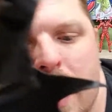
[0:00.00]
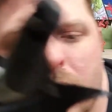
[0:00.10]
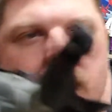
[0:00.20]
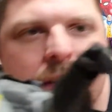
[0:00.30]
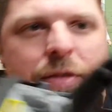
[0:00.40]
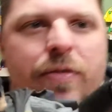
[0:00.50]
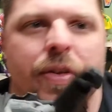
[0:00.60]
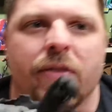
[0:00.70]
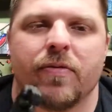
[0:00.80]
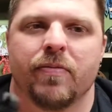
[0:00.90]

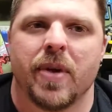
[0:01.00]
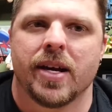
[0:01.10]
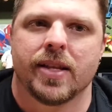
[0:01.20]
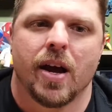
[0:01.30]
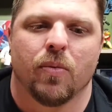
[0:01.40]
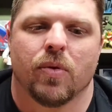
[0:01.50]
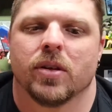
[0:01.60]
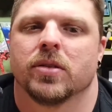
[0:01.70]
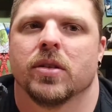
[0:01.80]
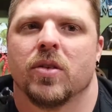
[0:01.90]
They've made that where
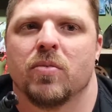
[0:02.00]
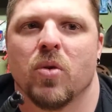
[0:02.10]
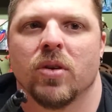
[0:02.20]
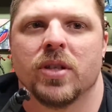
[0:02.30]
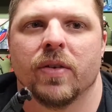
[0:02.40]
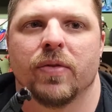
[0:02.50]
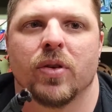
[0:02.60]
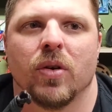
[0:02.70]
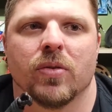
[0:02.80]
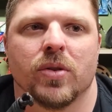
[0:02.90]
it's a little more
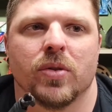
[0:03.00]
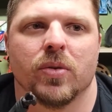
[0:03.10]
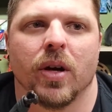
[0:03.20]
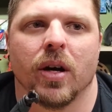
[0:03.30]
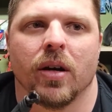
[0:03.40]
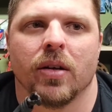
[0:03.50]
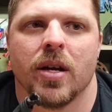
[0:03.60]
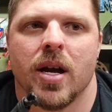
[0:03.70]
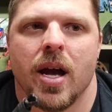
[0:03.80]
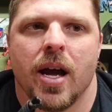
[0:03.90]
difficult to
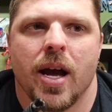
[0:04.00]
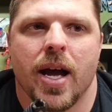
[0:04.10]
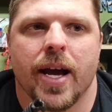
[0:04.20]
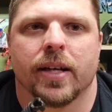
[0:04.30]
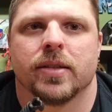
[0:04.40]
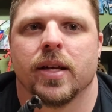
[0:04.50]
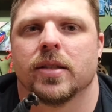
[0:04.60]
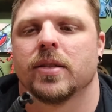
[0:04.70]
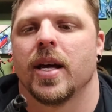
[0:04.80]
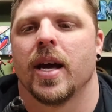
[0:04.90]

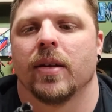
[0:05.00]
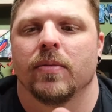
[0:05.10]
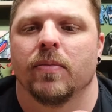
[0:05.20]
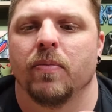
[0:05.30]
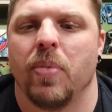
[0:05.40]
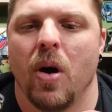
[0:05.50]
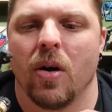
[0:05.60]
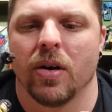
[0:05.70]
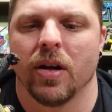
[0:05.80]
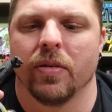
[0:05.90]
access that
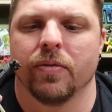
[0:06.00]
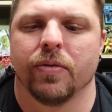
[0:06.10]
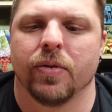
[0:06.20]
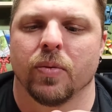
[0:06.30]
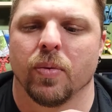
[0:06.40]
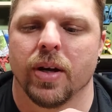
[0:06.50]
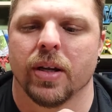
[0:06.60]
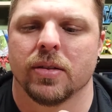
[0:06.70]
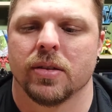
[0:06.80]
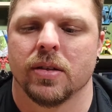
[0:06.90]
part of the
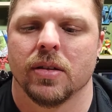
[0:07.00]
wrist.